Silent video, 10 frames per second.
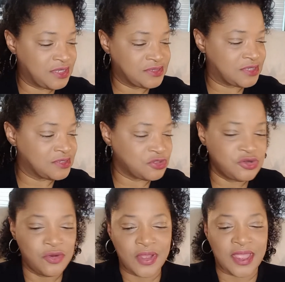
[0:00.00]
he tells her
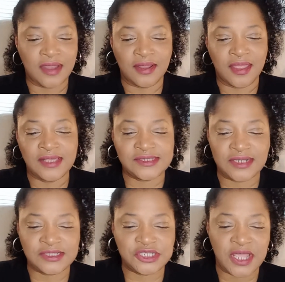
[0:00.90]
no again, I guess. And
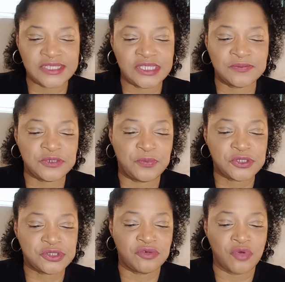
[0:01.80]
then she gets up, she
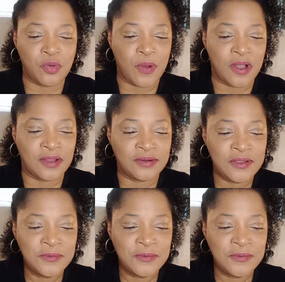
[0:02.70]
puts her robe on.